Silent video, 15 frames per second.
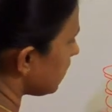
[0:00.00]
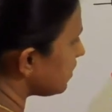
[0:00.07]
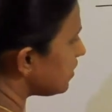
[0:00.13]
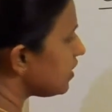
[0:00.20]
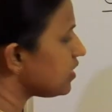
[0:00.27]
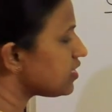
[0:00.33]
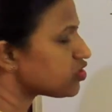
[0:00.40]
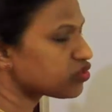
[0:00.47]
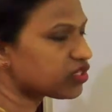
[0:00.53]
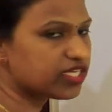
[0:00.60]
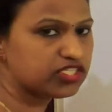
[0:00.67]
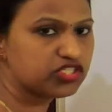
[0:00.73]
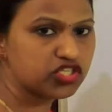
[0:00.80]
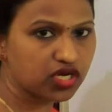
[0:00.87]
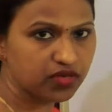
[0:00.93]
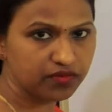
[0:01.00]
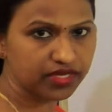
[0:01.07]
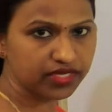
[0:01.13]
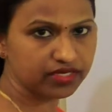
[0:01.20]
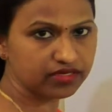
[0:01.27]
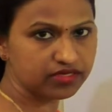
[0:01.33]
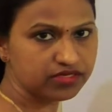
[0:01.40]
These three germ
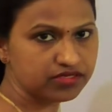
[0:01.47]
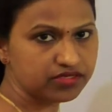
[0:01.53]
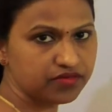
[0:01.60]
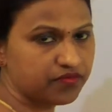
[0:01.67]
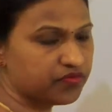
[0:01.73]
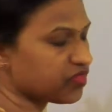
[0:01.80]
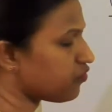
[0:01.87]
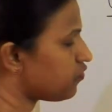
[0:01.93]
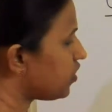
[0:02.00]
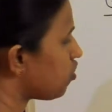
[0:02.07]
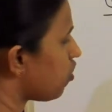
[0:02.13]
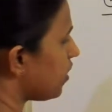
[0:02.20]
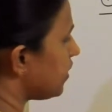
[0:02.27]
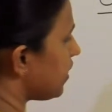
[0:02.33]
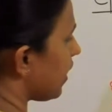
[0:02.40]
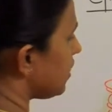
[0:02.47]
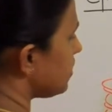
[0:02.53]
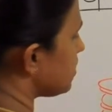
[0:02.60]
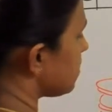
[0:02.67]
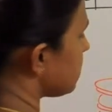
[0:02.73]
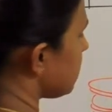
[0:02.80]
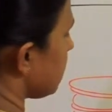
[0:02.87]
layers, we call it
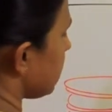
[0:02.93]
as